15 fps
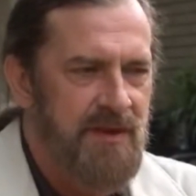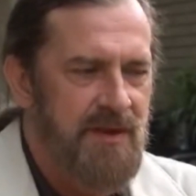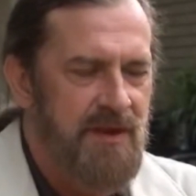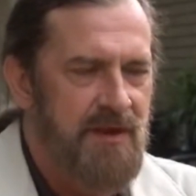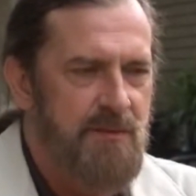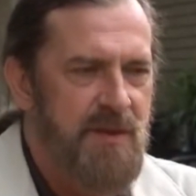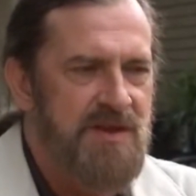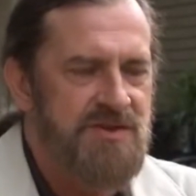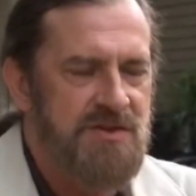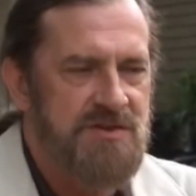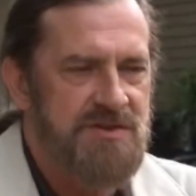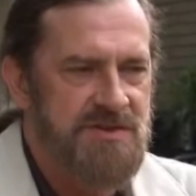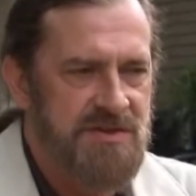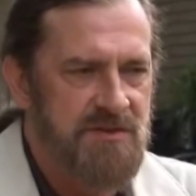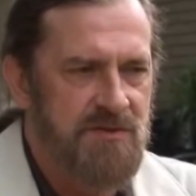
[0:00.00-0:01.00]
He
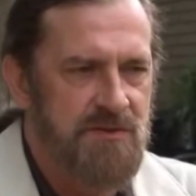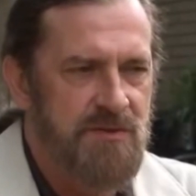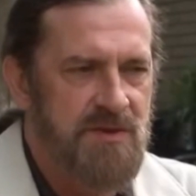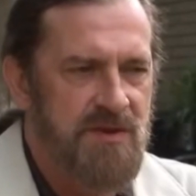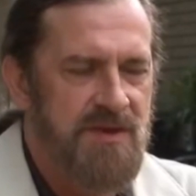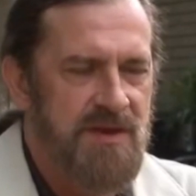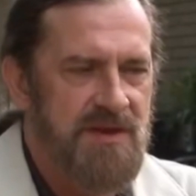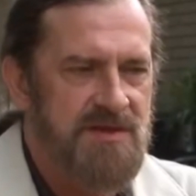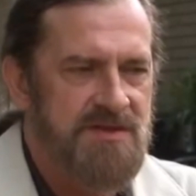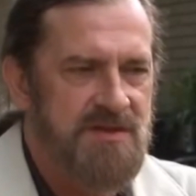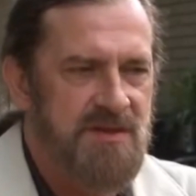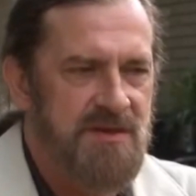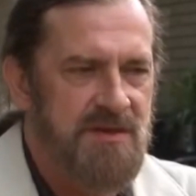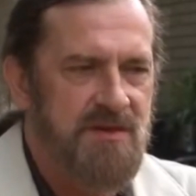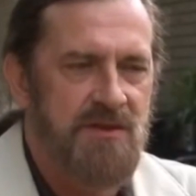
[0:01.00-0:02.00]
mentioned too
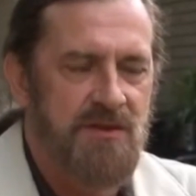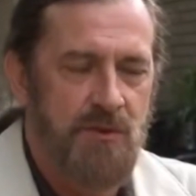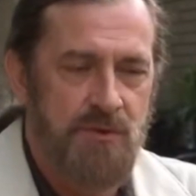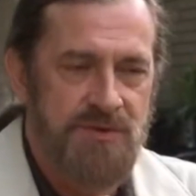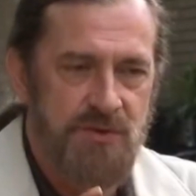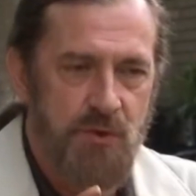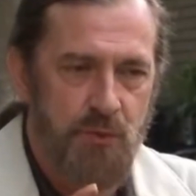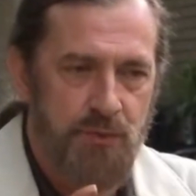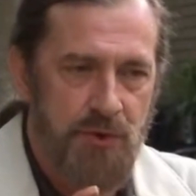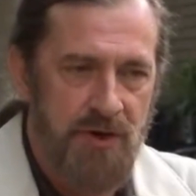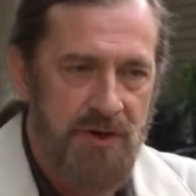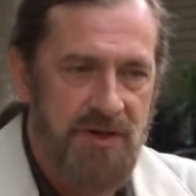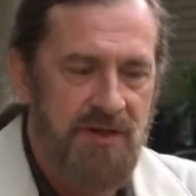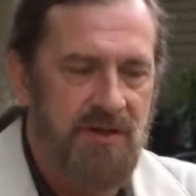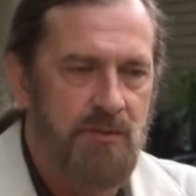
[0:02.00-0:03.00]
that those who
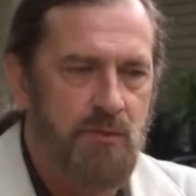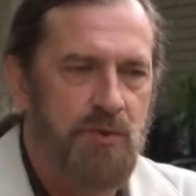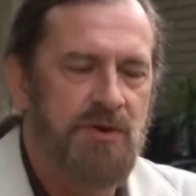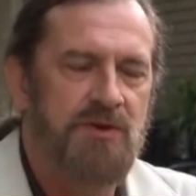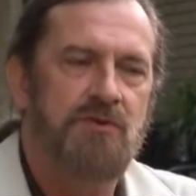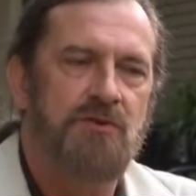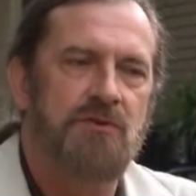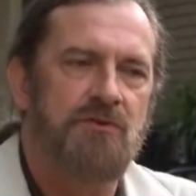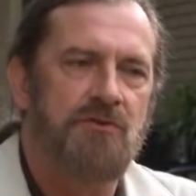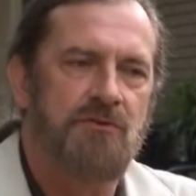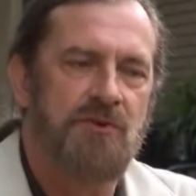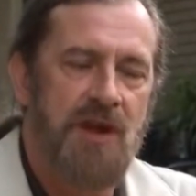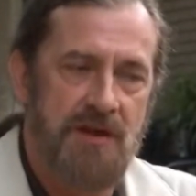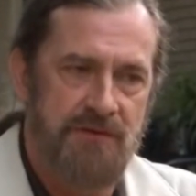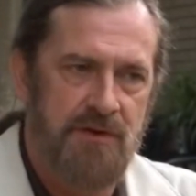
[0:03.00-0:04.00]
brought it in would
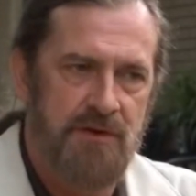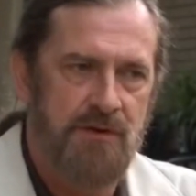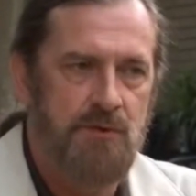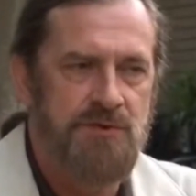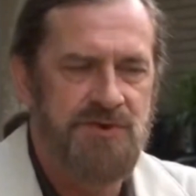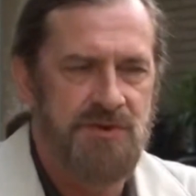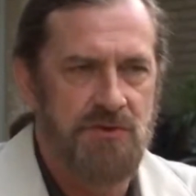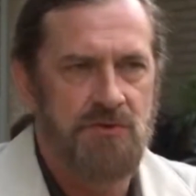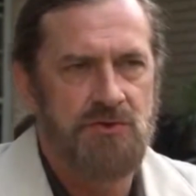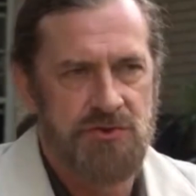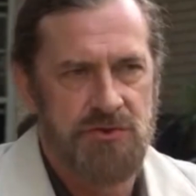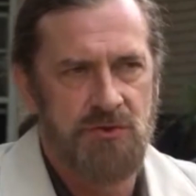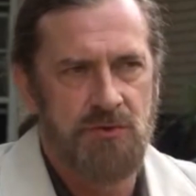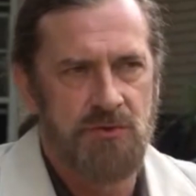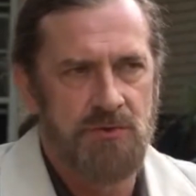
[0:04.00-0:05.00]
never lose
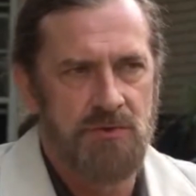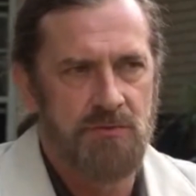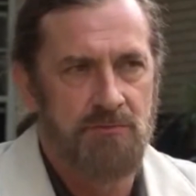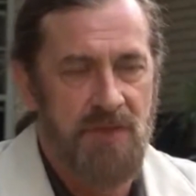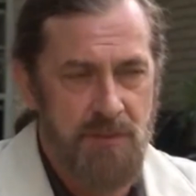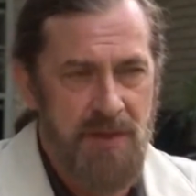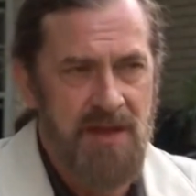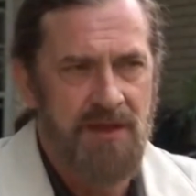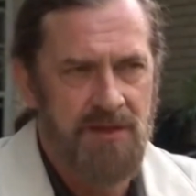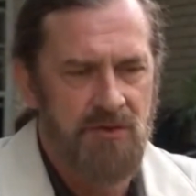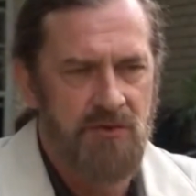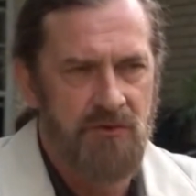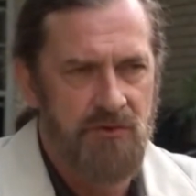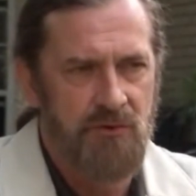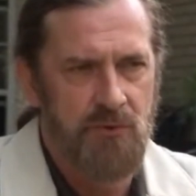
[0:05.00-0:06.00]
control, the main
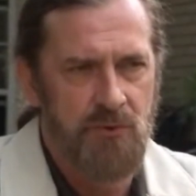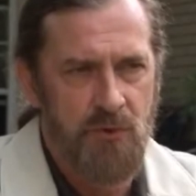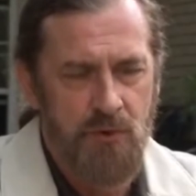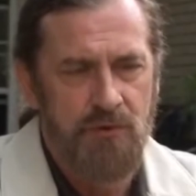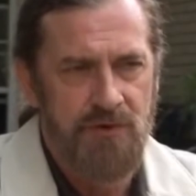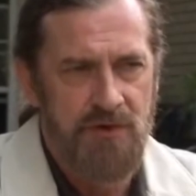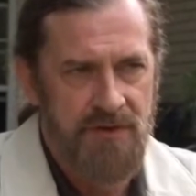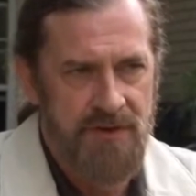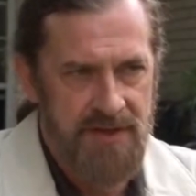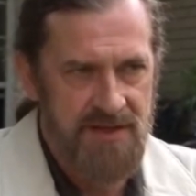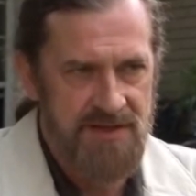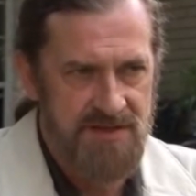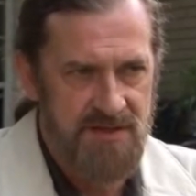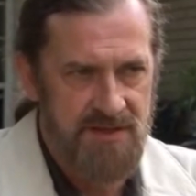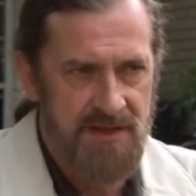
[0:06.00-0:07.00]
control over the
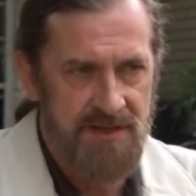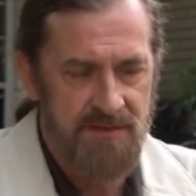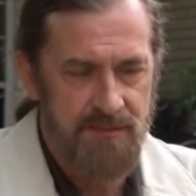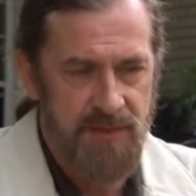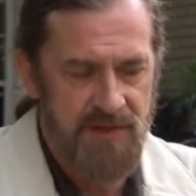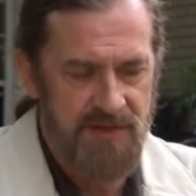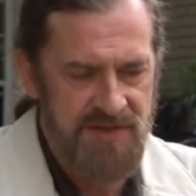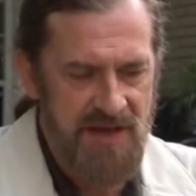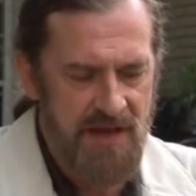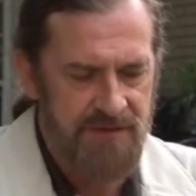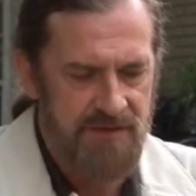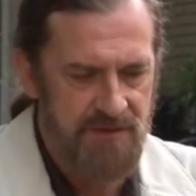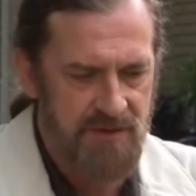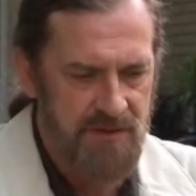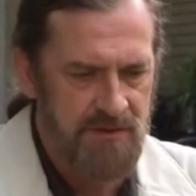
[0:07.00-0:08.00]
internet, because
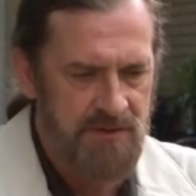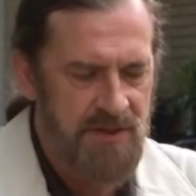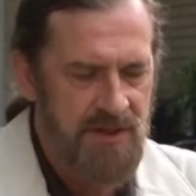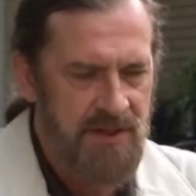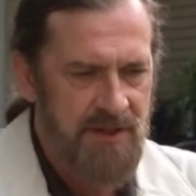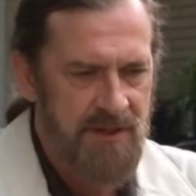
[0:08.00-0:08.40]
after all,